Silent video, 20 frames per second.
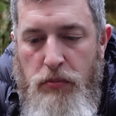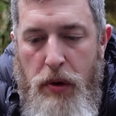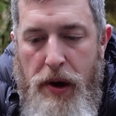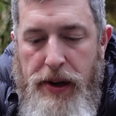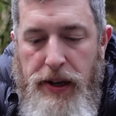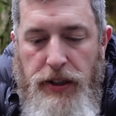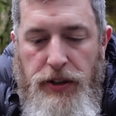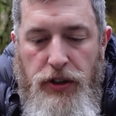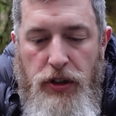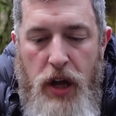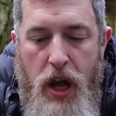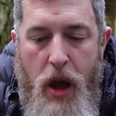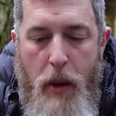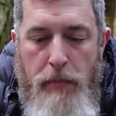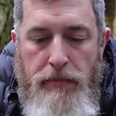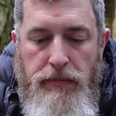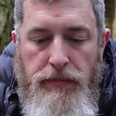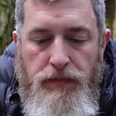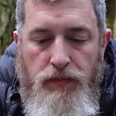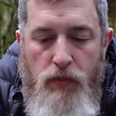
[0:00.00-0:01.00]
even just
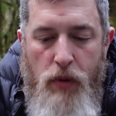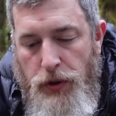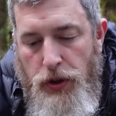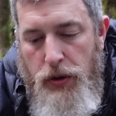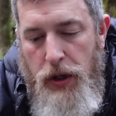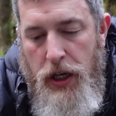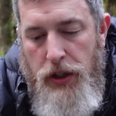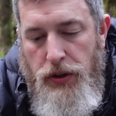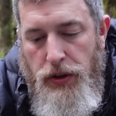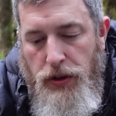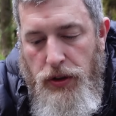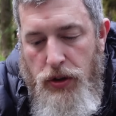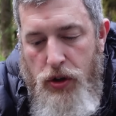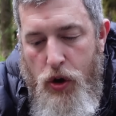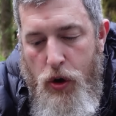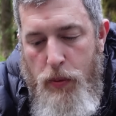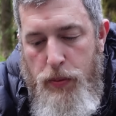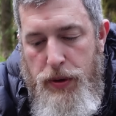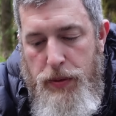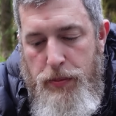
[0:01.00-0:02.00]
like picking up a Twix or
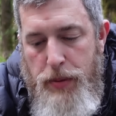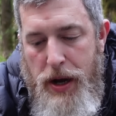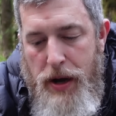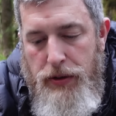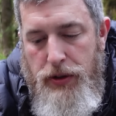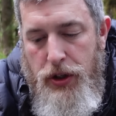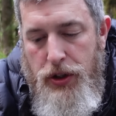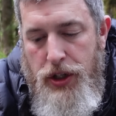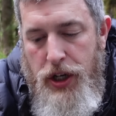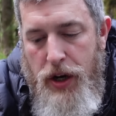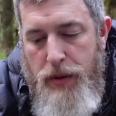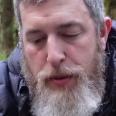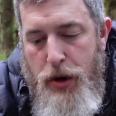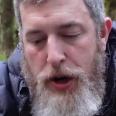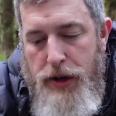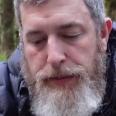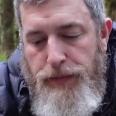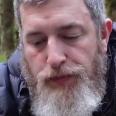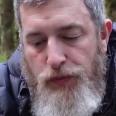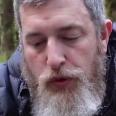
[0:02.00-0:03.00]
some Sour Patch Kids
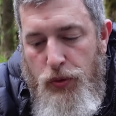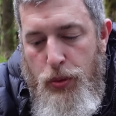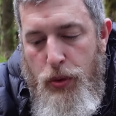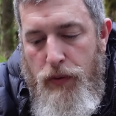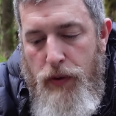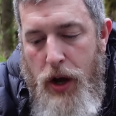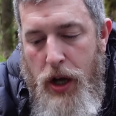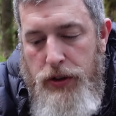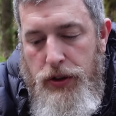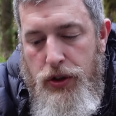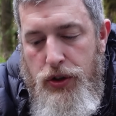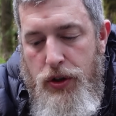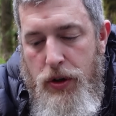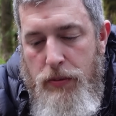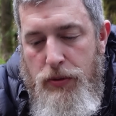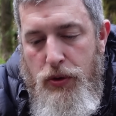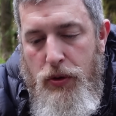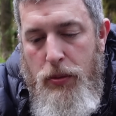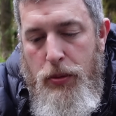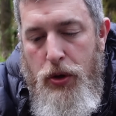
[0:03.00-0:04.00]
or something at the
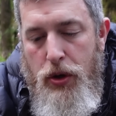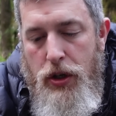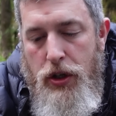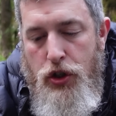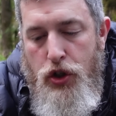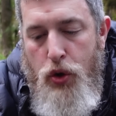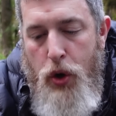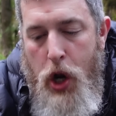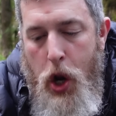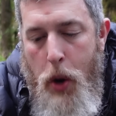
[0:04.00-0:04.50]
store when you're gassing